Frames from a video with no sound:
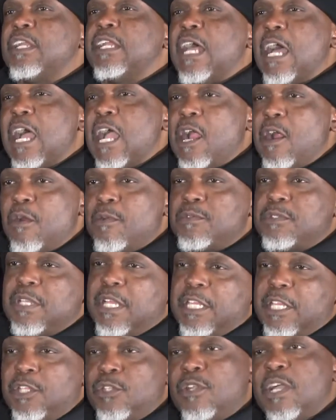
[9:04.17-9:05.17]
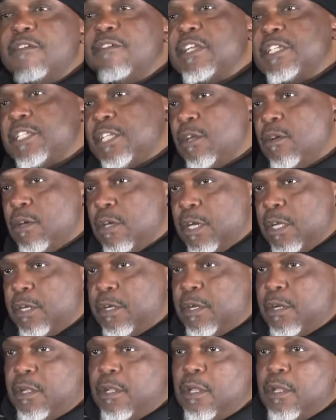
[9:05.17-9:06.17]
of the irons, and then you have a tail
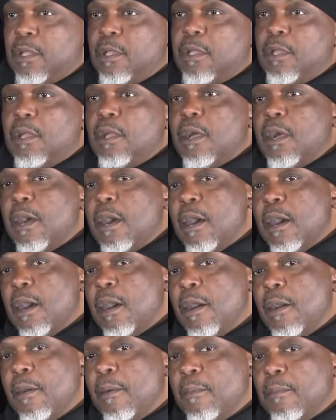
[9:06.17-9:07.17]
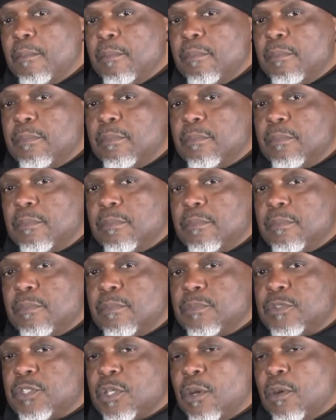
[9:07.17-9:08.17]
gun.
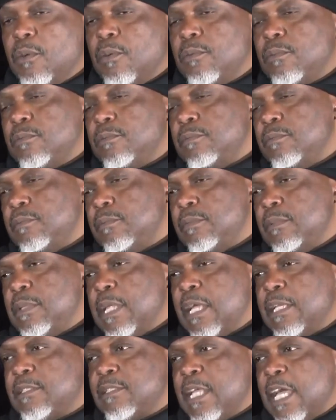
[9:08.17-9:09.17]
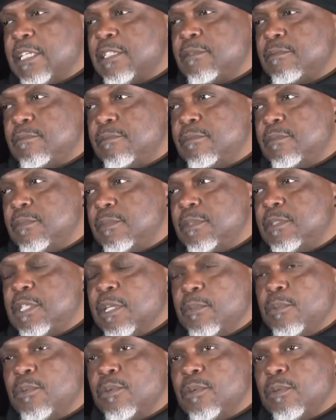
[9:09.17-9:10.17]
So that's
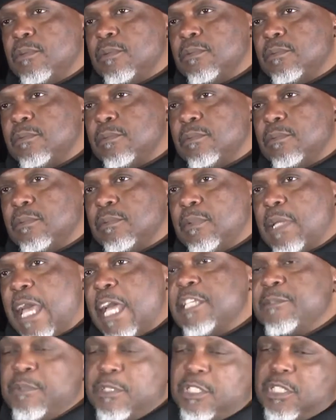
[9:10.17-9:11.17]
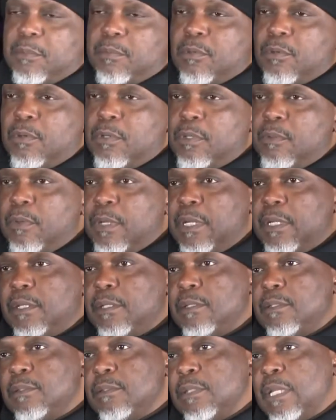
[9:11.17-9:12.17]
typical. It has been typical anyway.
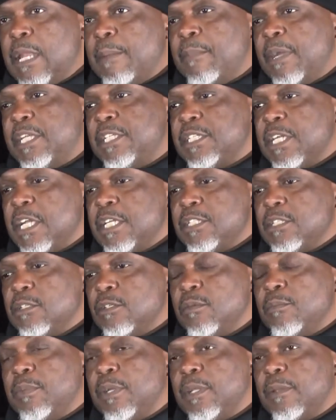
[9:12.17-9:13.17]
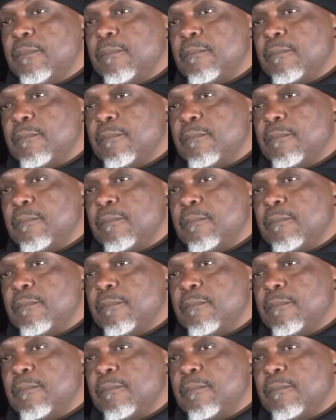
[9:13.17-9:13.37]
That may change a little bit.